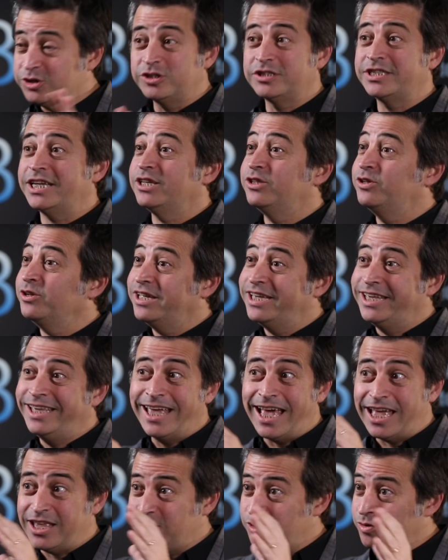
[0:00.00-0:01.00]
just like to
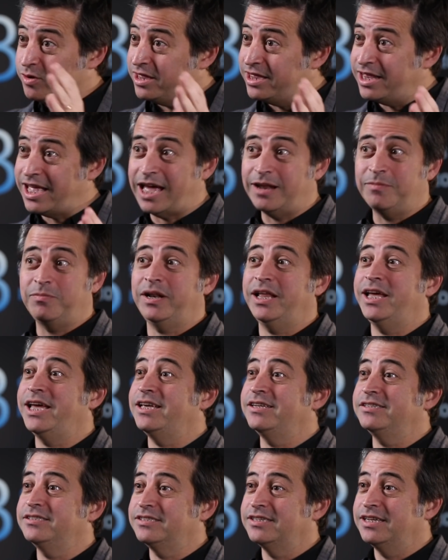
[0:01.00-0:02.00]
get you in that
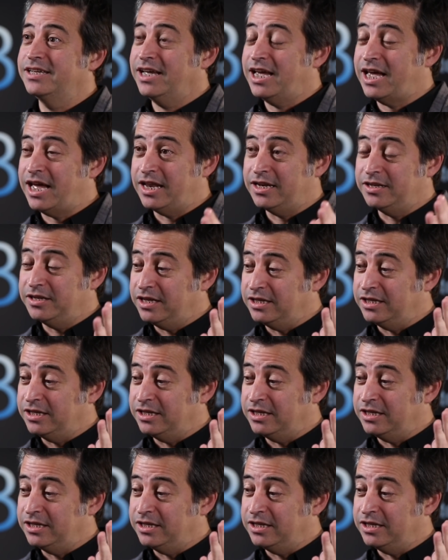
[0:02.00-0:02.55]
place and,